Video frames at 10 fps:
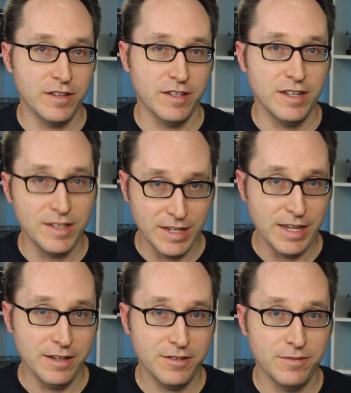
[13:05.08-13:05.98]
is a
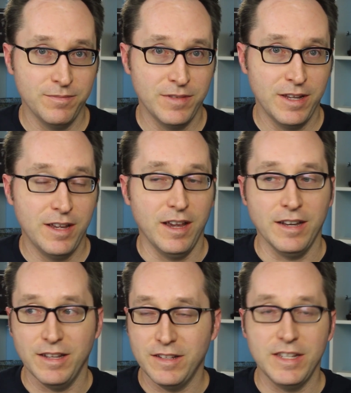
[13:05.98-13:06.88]
disease
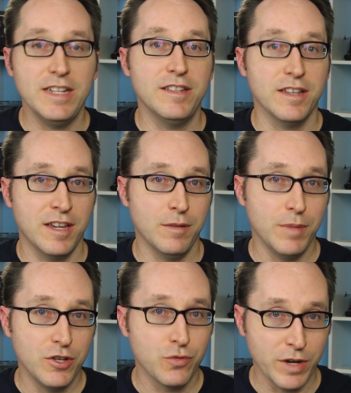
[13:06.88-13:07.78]
that can
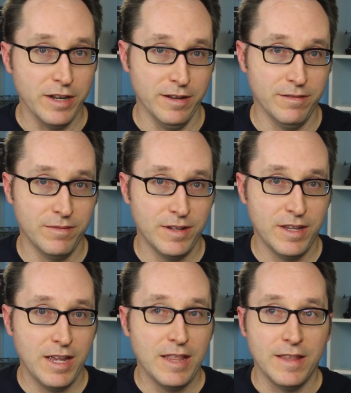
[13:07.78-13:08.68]
be treated.
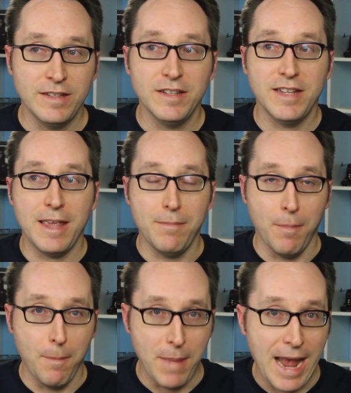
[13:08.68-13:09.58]
This is a
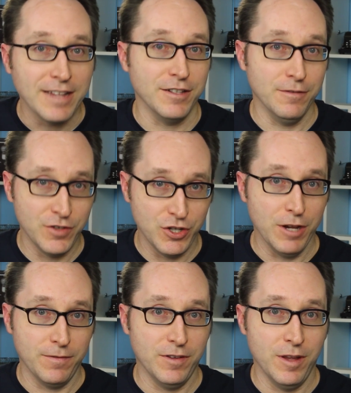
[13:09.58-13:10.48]
massive
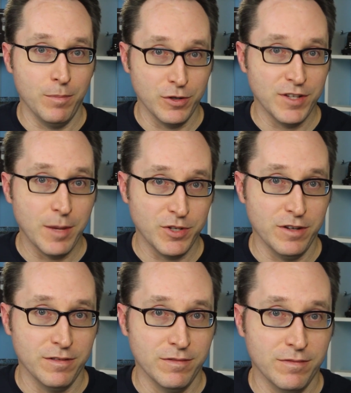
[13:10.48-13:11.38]
shift in perception.
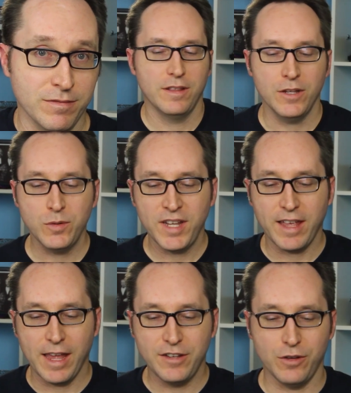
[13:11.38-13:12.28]
This would take
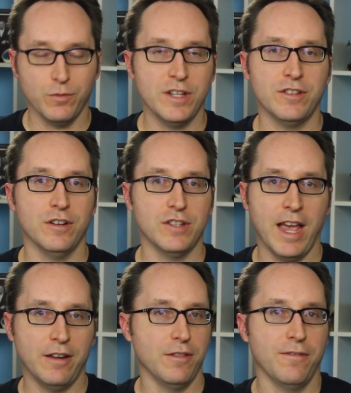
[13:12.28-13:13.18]
aging research
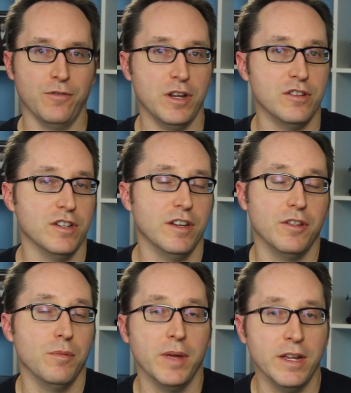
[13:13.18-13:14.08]
out of the fringe and
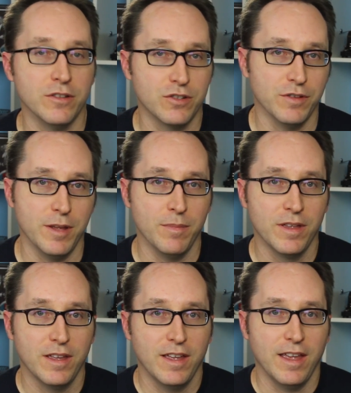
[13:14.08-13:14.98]
into the mainstream.
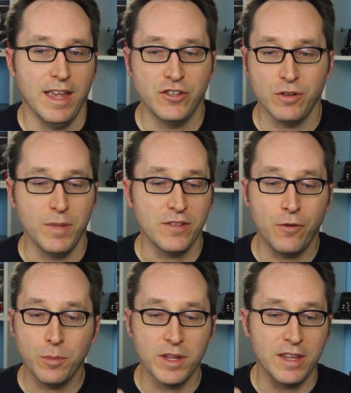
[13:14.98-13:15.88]
And should
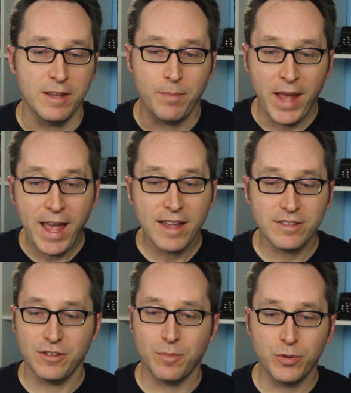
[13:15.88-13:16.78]
metformin get
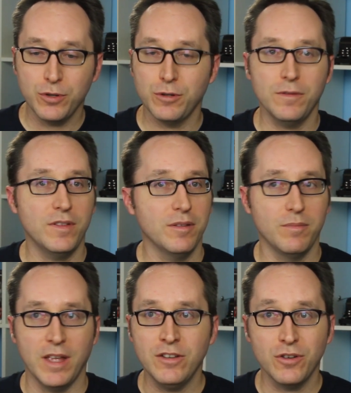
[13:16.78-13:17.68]
passed and approved,
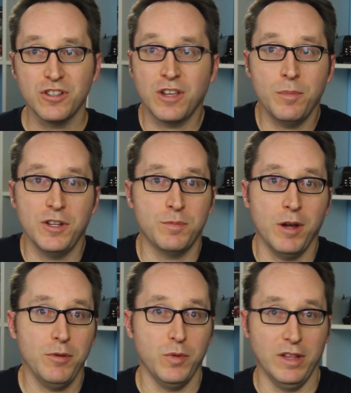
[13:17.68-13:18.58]
insurance companies
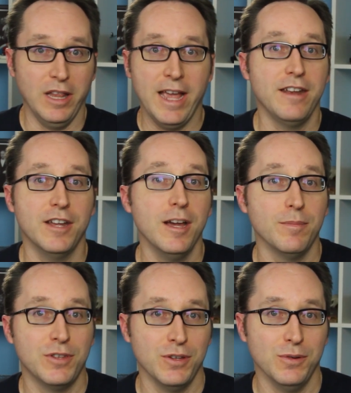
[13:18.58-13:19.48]
probably would line
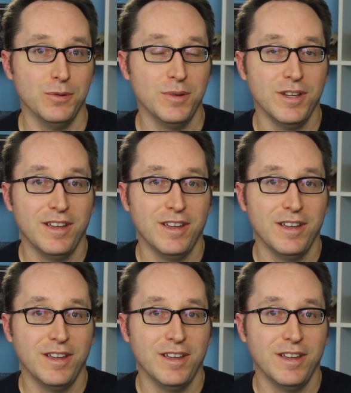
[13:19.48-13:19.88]
up to